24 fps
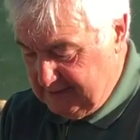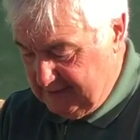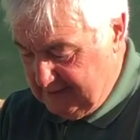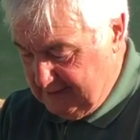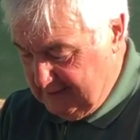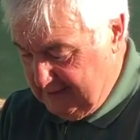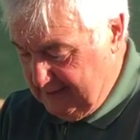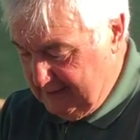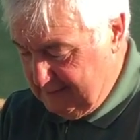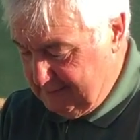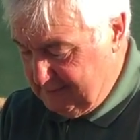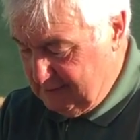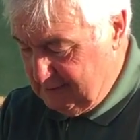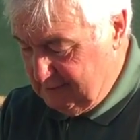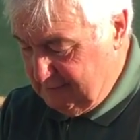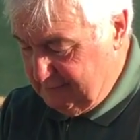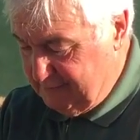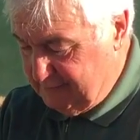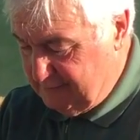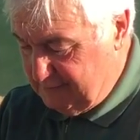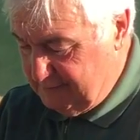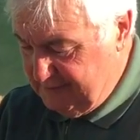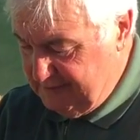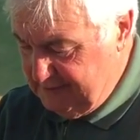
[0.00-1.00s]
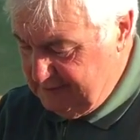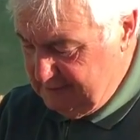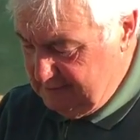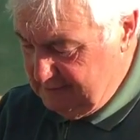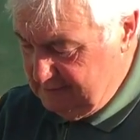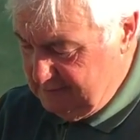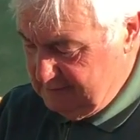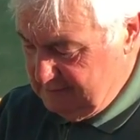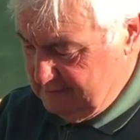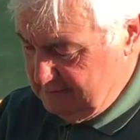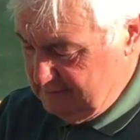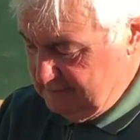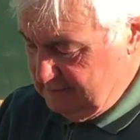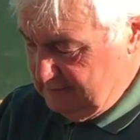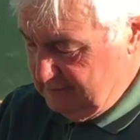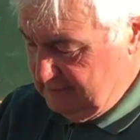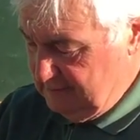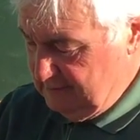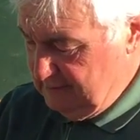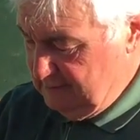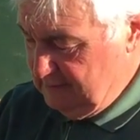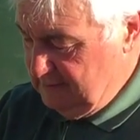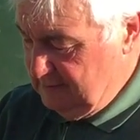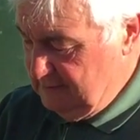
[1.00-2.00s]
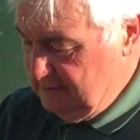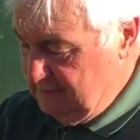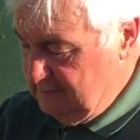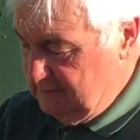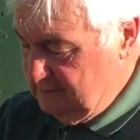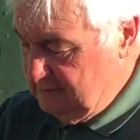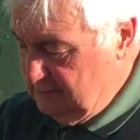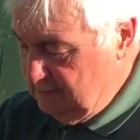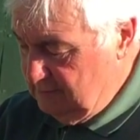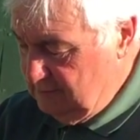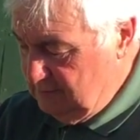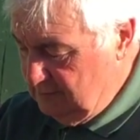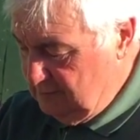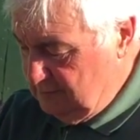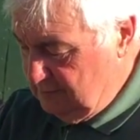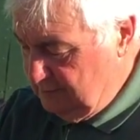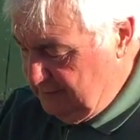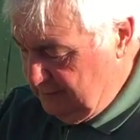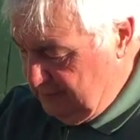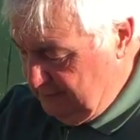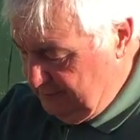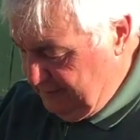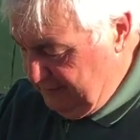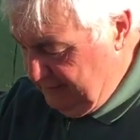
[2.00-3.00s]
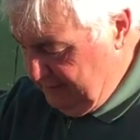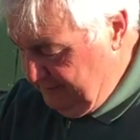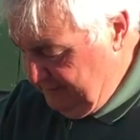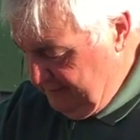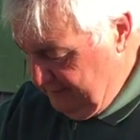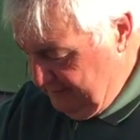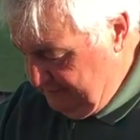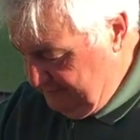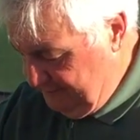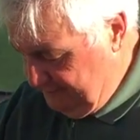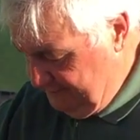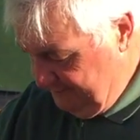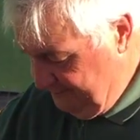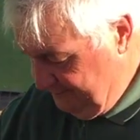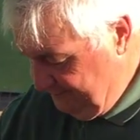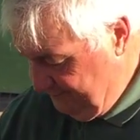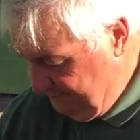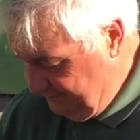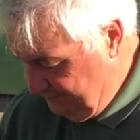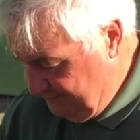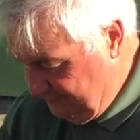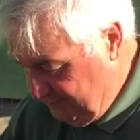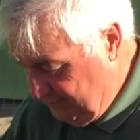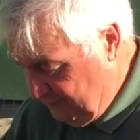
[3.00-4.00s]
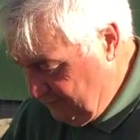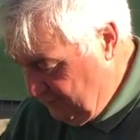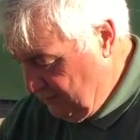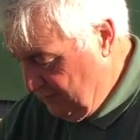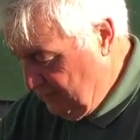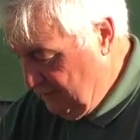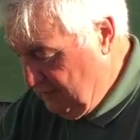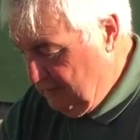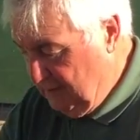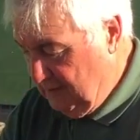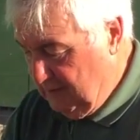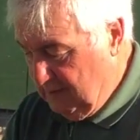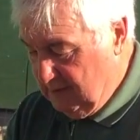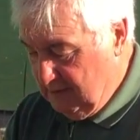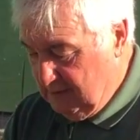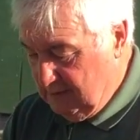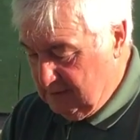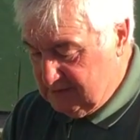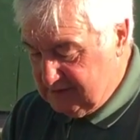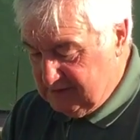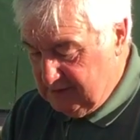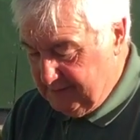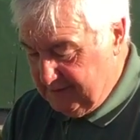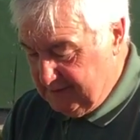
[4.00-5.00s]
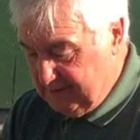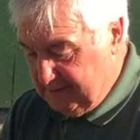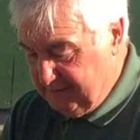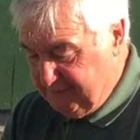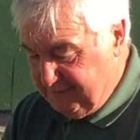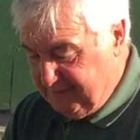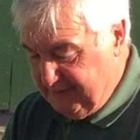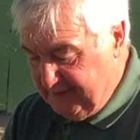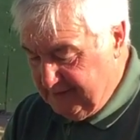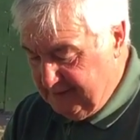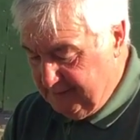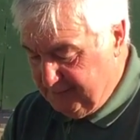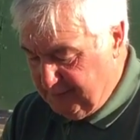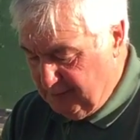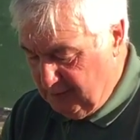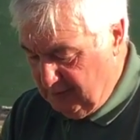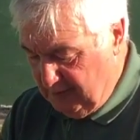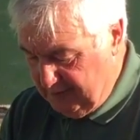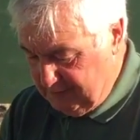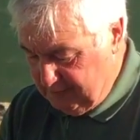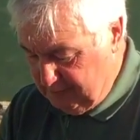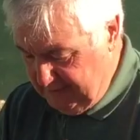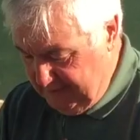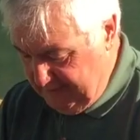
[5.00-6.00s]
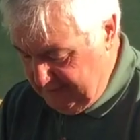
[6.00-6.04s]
that label off for a minute. Oh, my baby. So we're going to fit the bridle.